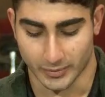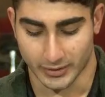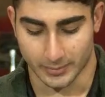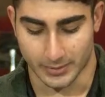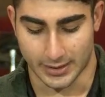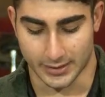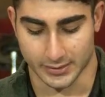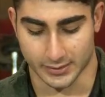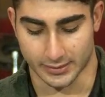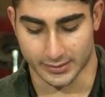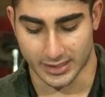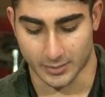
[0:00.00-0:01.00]
be an apostle
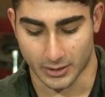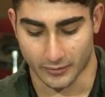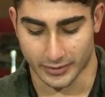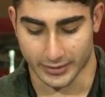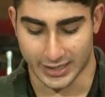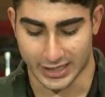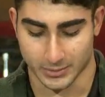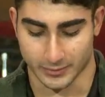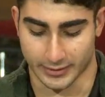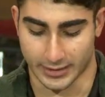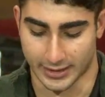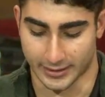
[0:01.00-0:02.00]
and set apart for the gospel
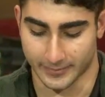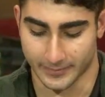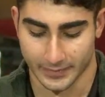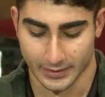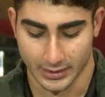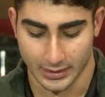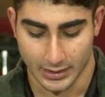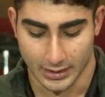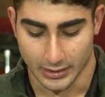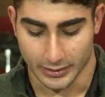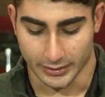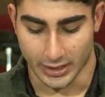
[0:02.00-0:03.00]
of God,
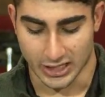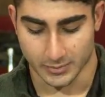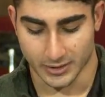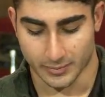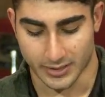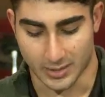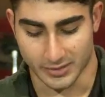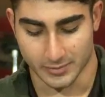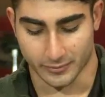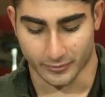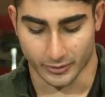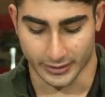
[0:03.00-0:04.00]
the gospel he promised
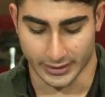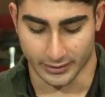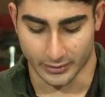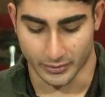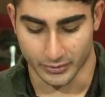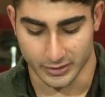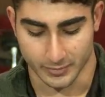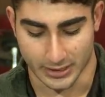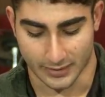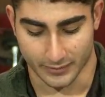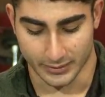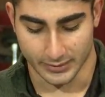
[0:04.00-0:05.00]
beforehand through his
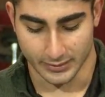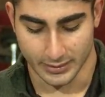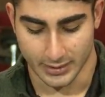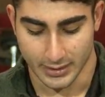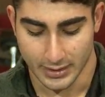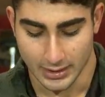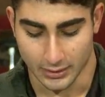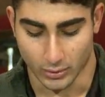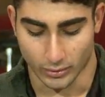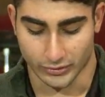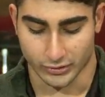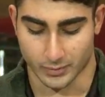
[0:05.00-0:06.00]
prophets in the
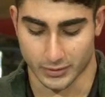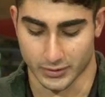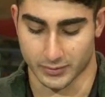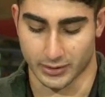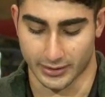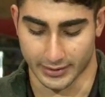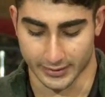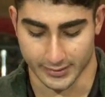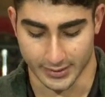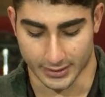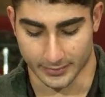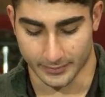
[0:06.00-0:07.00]
Holy Scriptures regarding his
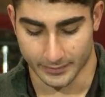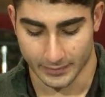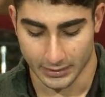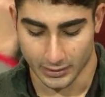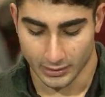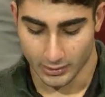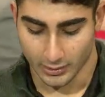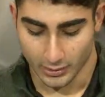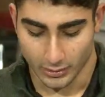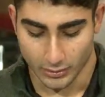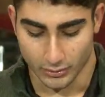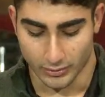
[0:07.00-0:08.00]
Son,
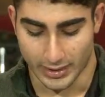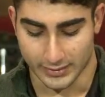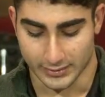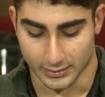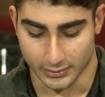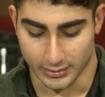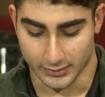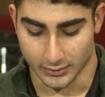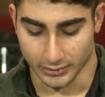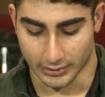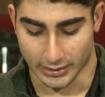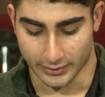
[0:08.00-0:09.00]
who, as to his
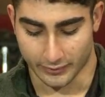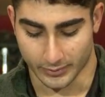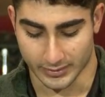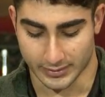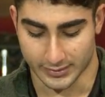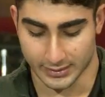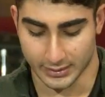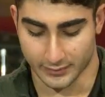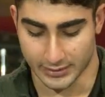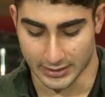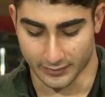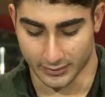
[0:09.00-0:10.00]
early life, was a descendant of
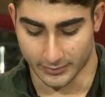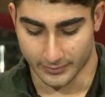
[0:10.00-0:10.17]
David.